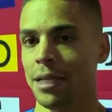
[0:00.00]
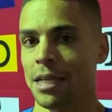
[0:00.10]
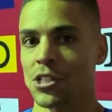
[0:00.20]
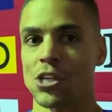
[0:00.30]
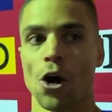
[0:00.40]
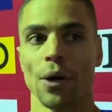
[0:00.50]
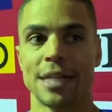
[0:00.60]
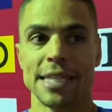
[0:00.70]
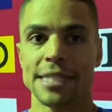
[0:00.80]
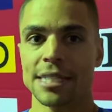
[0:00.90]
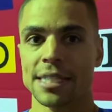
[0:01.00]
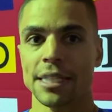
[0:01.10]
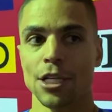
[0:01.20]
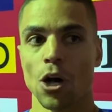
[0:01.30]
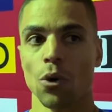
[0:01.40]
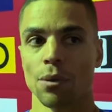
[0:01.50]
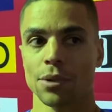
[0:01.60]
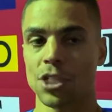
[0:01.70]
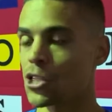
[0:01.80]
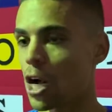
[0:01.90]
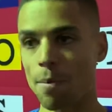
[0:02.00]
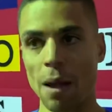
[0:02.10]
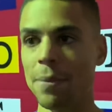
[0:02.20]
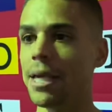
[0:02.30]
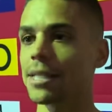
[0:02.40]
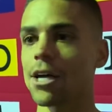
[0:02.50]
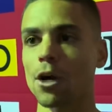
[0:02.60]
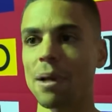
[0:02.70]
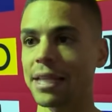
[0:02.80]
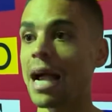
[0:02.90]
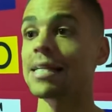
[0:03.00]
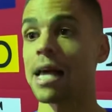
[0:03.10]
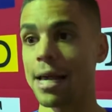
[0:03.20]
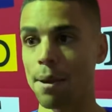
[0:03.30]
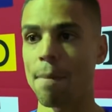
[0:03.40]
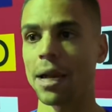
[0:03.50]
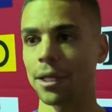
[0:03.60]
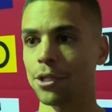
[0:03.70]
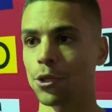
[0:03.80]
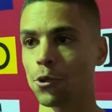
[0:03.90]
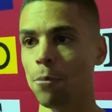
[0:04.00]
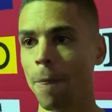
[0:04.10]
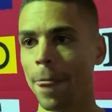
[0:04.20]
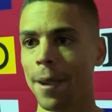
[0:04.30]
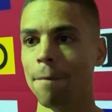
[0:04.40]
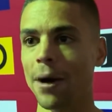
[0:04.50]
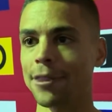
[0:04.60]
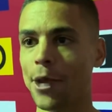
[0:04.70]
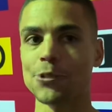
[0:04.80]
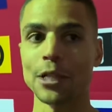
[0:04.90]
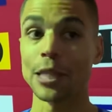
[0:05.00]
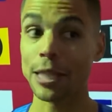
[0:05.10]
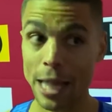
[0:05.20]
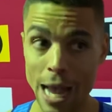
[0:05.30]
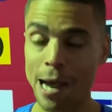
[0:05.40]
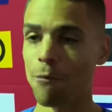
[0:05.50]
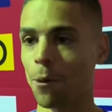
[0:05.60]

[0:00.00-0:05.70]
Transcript: so it's easy to, you know, to talk about me, talk about the guys that end up meddling in the group, but there's a lot more